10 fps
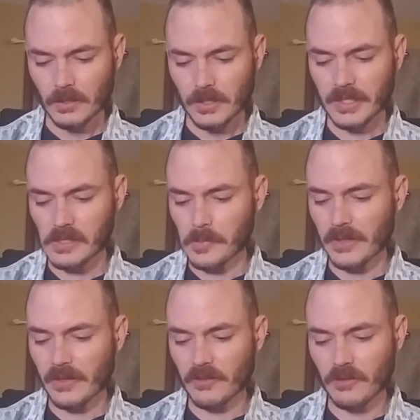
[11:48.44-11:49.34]
He has
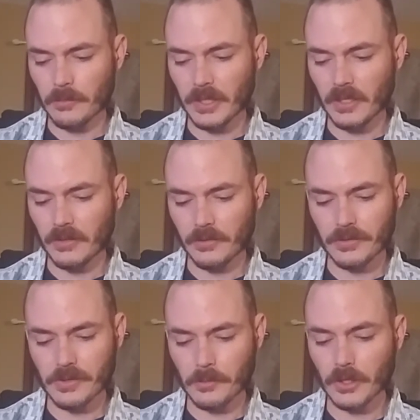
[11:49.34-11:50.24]
been there for me through
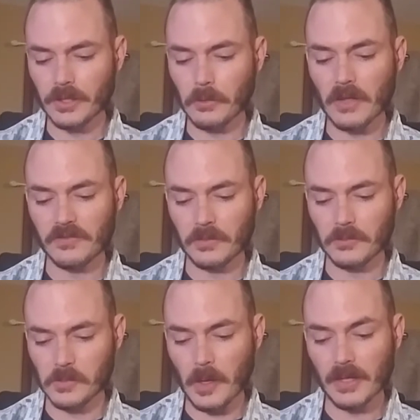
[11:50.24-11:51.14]
some really rough
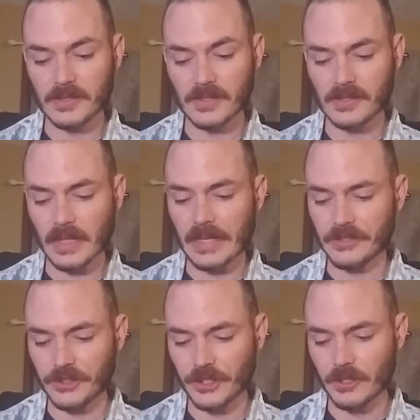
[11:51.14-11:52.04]
spots this
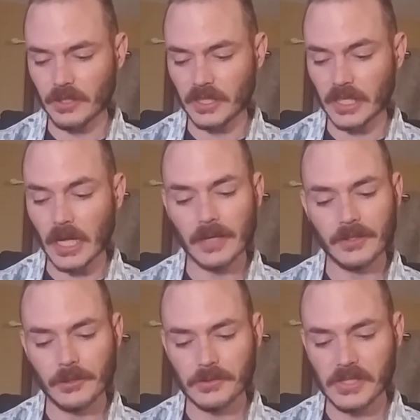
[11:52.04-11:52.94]
last year, and God
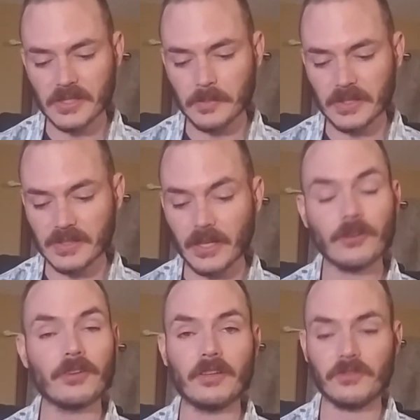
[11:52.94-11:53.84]
knows he's been
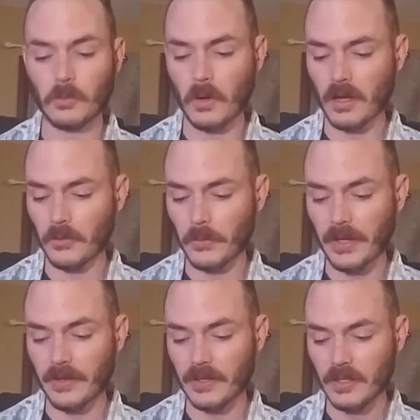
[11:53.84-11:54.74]
scared enough to walk
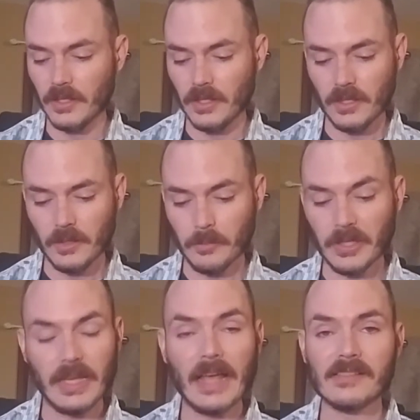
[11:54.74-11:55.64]
away, but
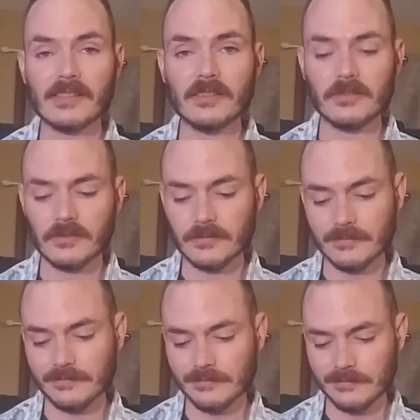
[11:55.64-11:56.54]
he hasn't.
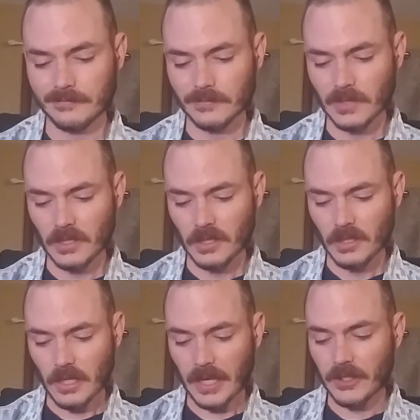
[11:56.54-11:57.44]

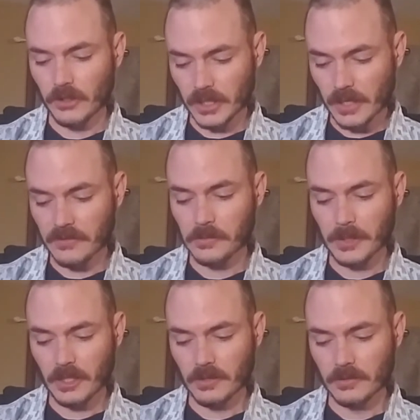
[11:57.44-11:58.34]
I know he loves
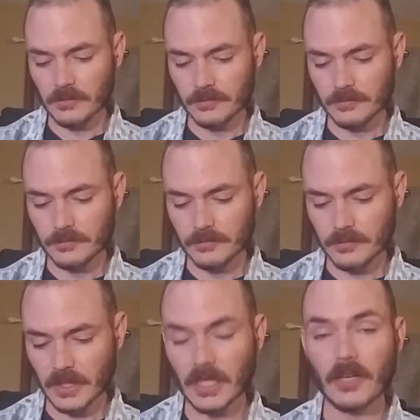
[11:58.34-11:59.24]
me,
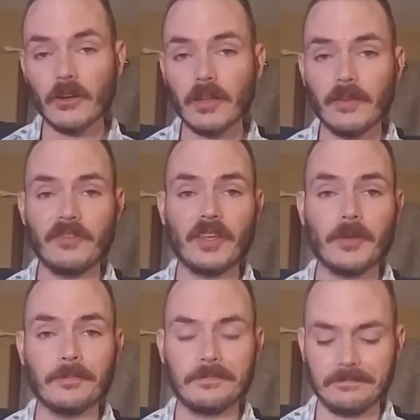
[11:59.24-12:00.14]
and I know I love
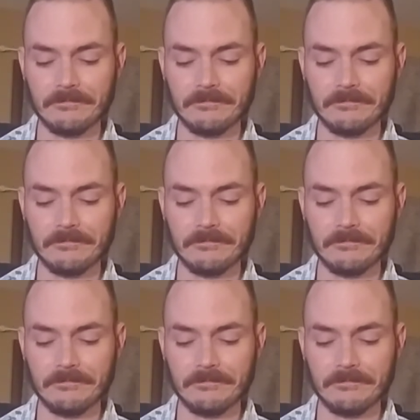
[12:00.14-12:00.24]
him.